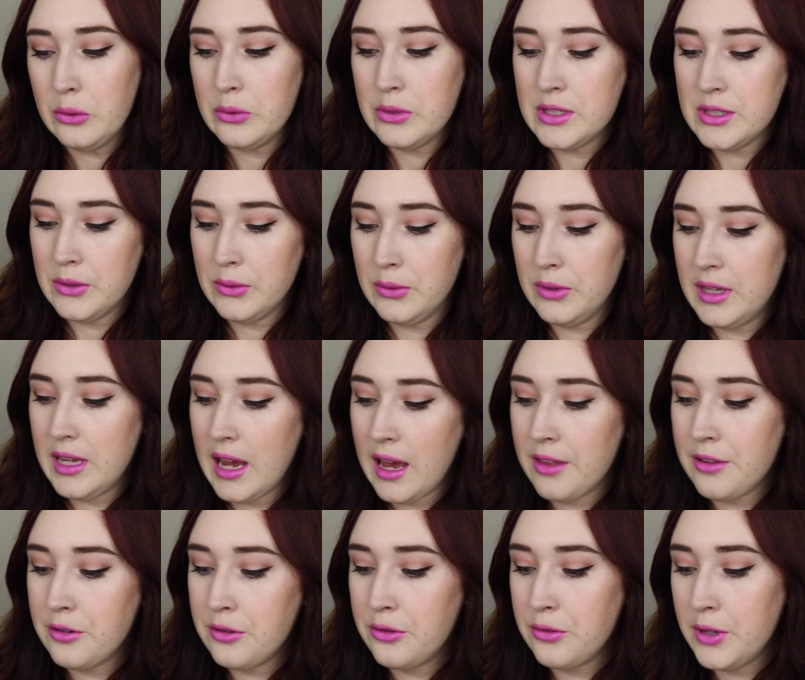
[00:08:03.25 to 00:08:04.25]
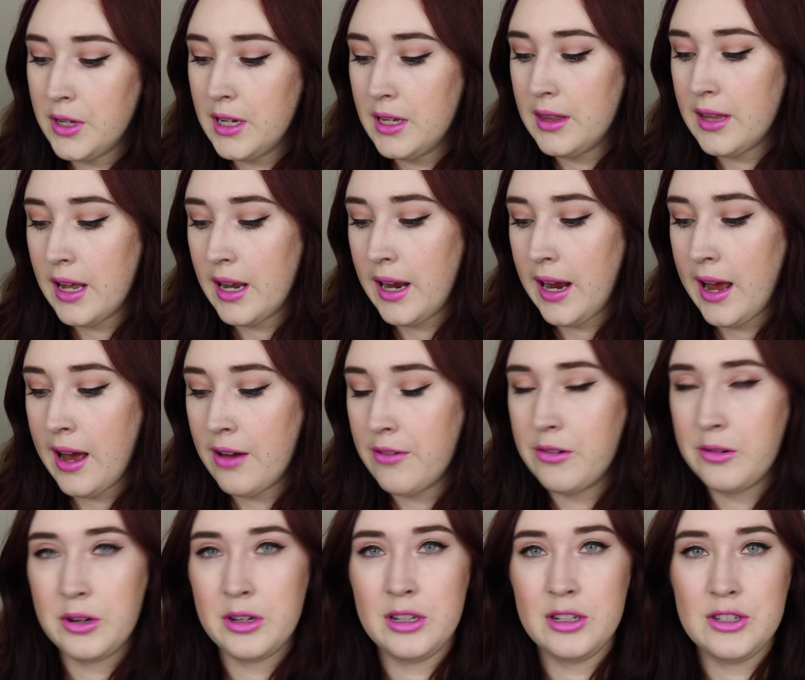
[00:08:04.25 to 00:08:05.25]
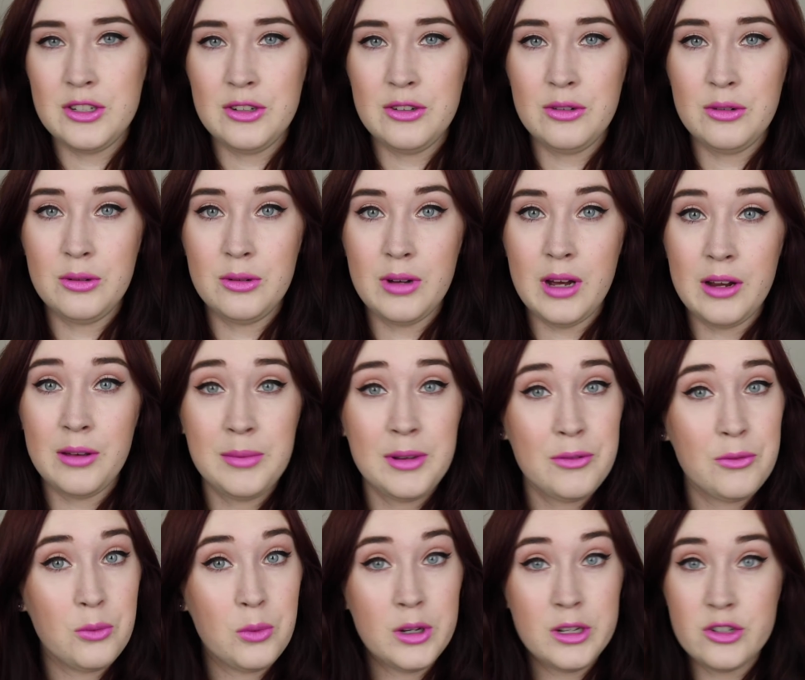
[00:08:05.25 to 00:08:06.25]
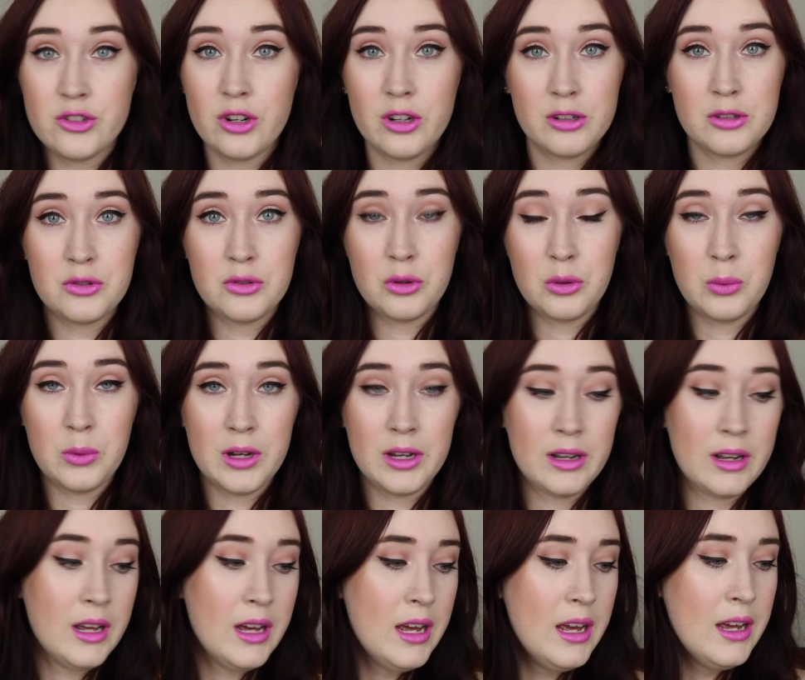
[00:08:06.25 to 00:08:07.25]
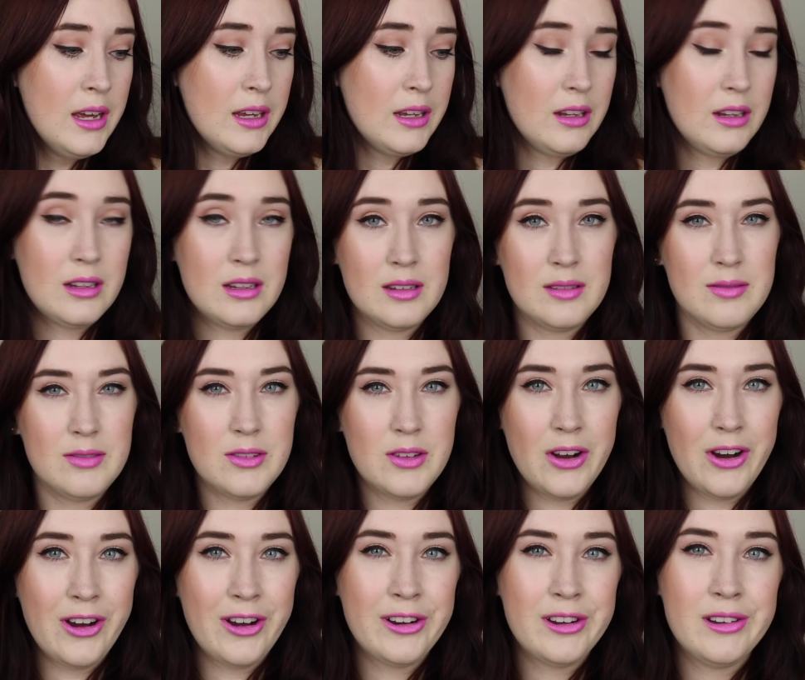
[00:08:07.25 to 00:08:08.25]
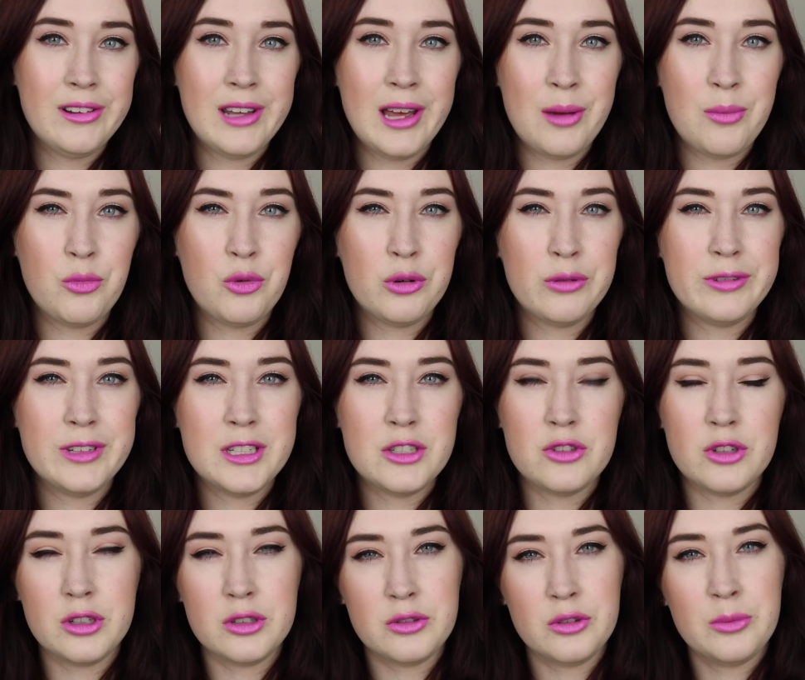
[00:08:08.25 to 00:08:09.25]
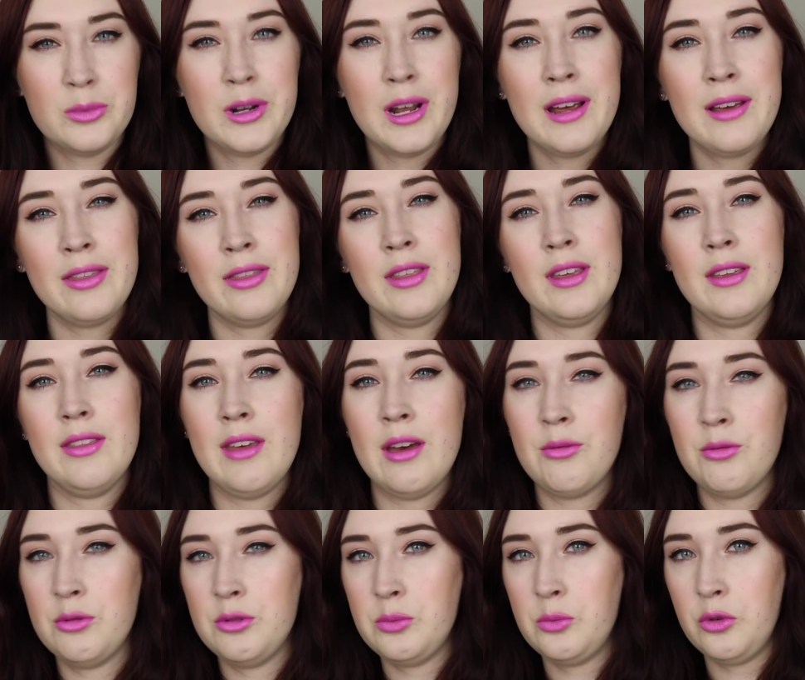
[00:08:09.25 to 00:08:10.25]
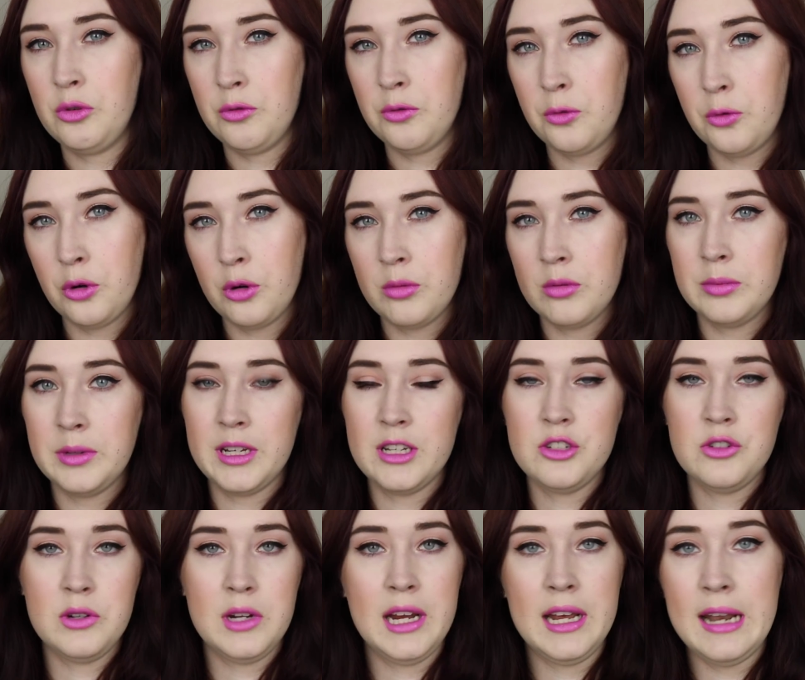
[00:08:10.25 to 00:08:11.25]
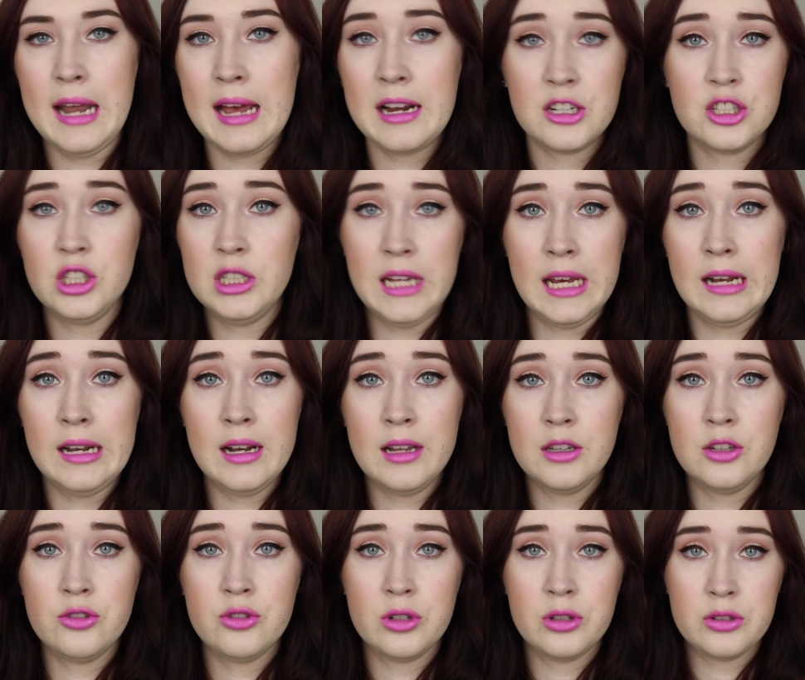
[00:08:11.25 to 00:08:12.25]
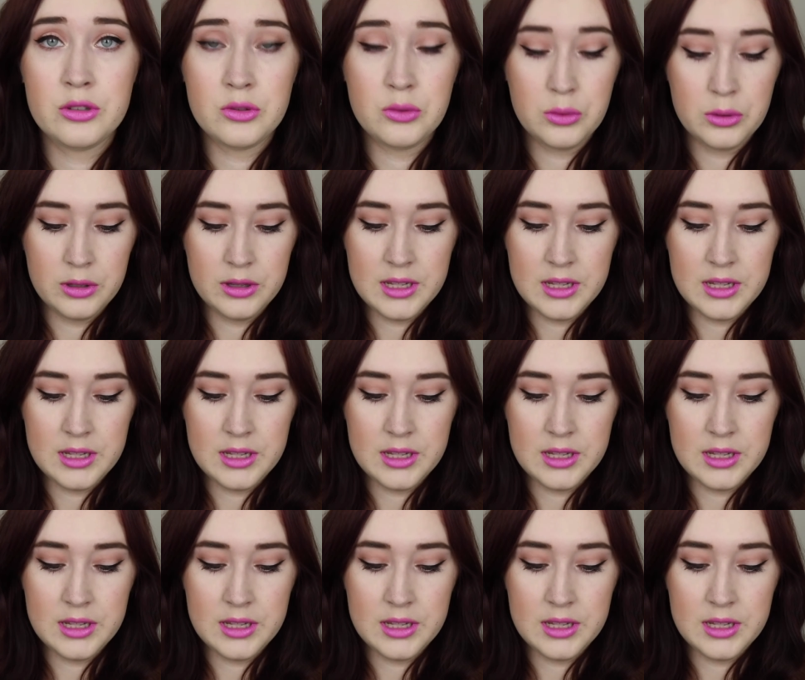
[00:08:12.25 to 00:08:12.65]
So the other 3 that I have, I'm going to do, I only have one drugstore one. You could argue that Morphe's drugstore, but I think that one is more affordable because you can actually get it at the drugstore.